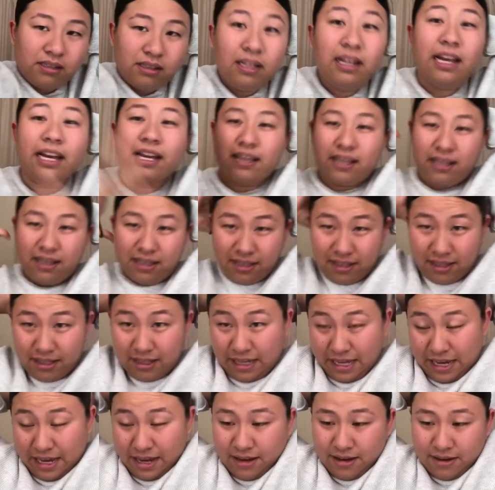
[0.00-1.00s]
like it's
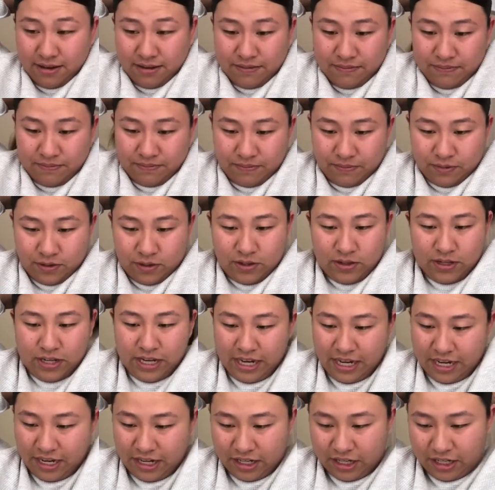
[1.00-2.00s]
slick, go
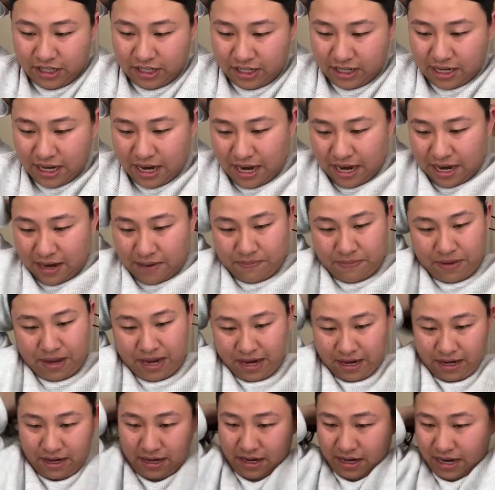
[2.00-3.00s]
ahead and just tie it
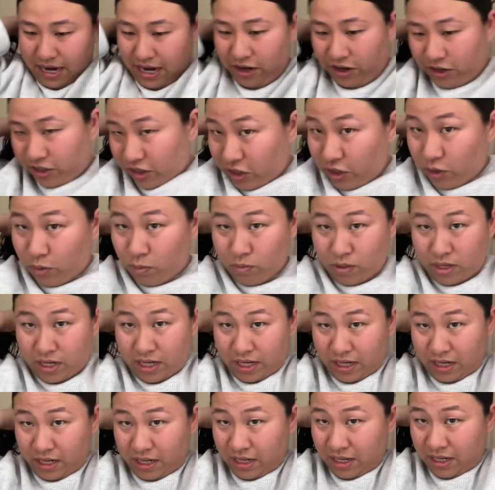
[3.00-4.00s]
back. I usually do
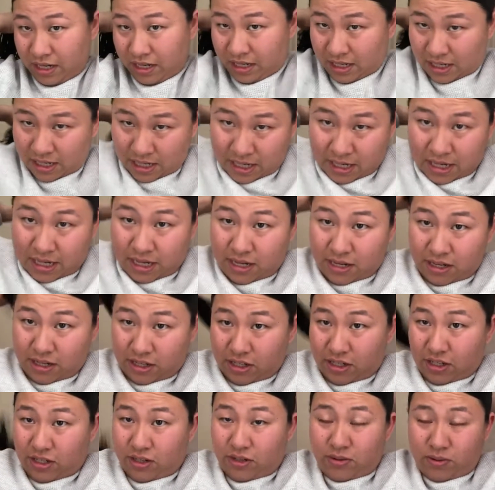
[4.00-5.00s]
1,
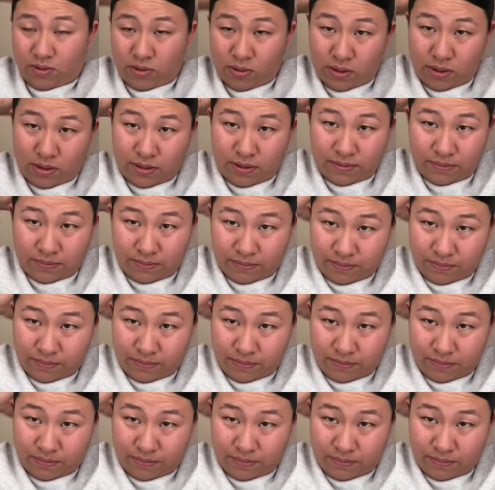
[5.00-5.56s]
2.